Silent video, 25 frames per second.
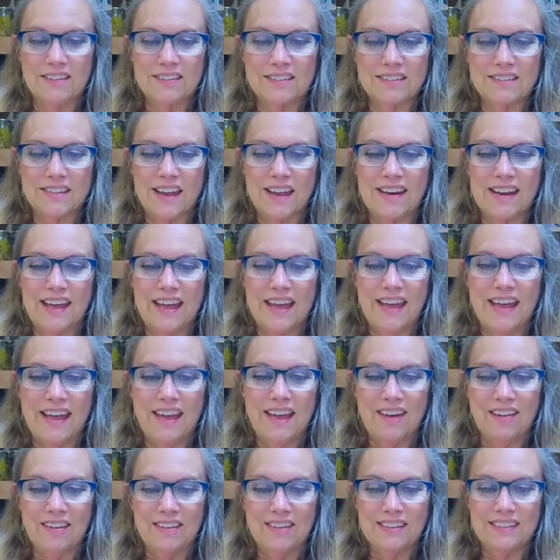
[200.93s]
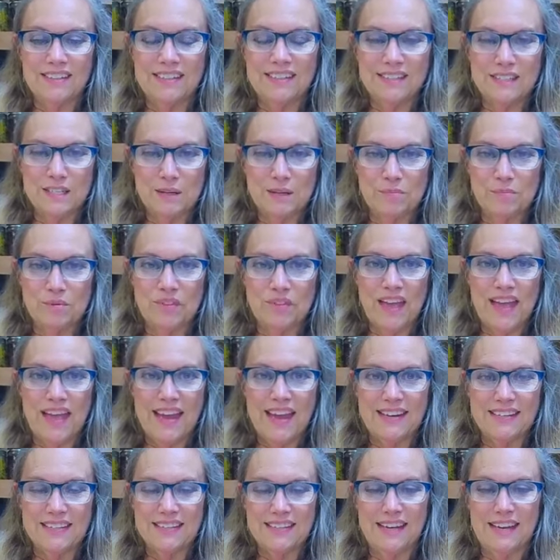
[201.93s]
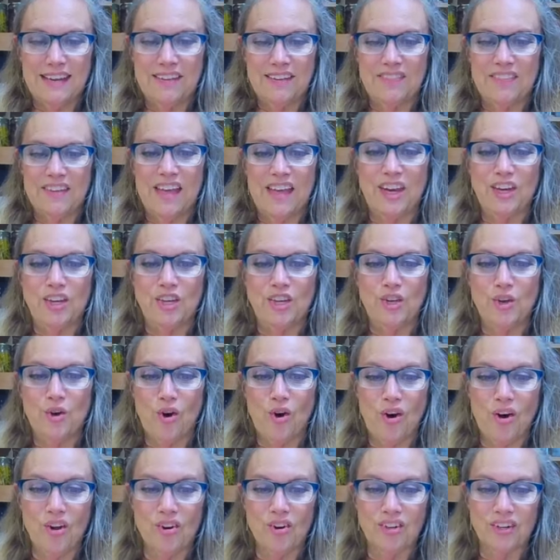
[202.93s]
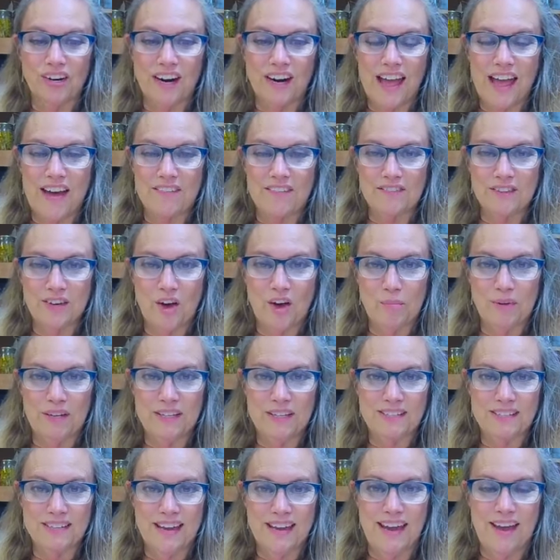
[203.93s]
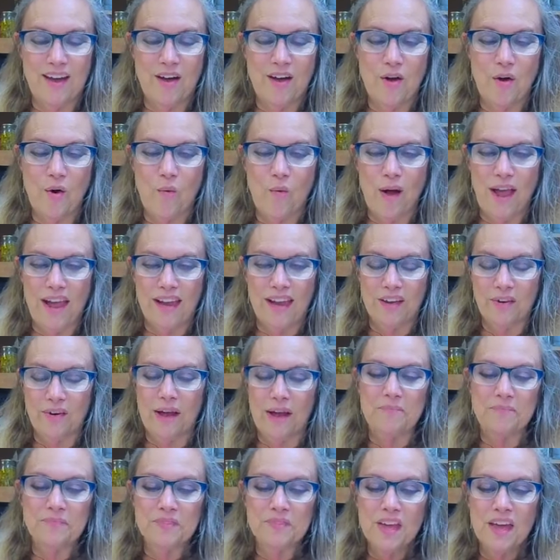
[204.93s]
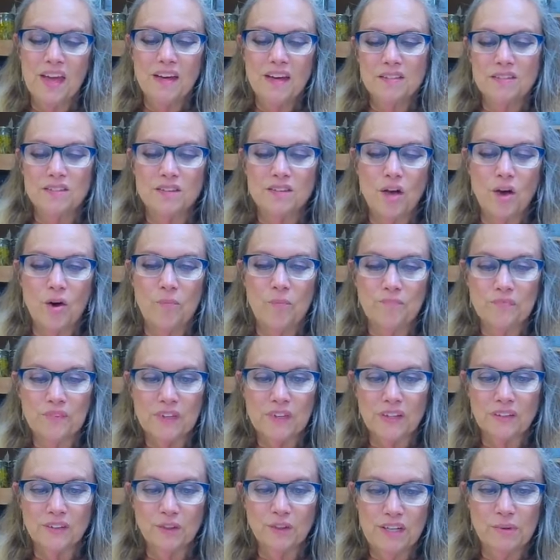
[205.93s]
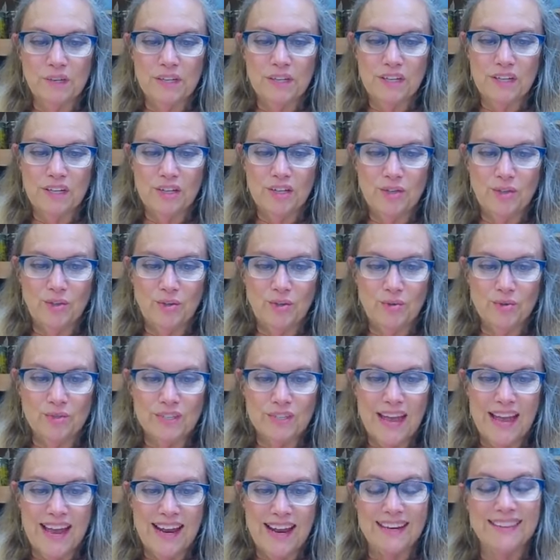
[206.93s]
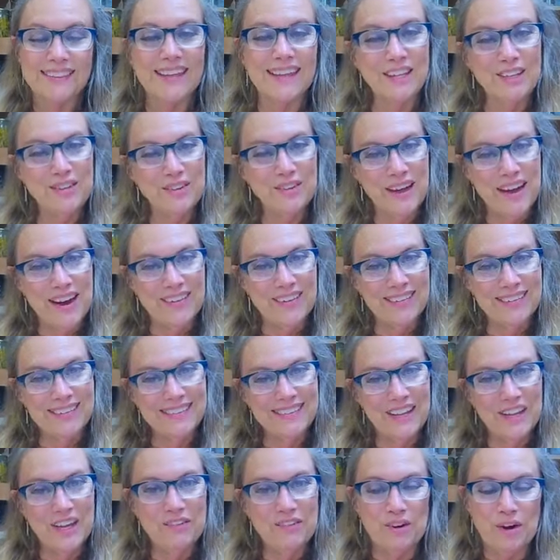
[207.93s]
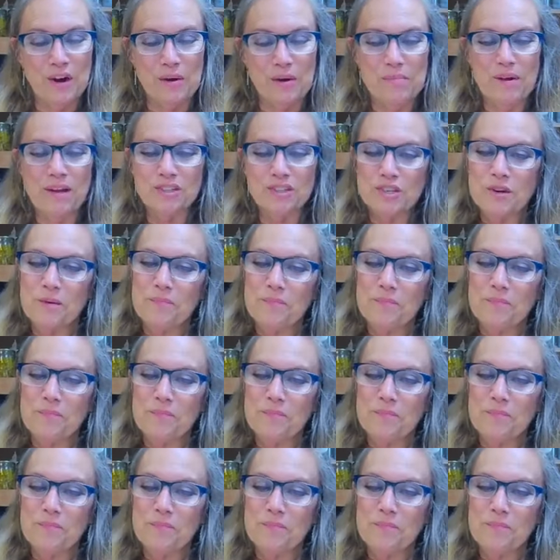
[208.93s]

Sunday, December the 18th, and y'all are going to have to help me stay awake. Okay, so a little bit of news, and thank you, Karen. Thank you very much.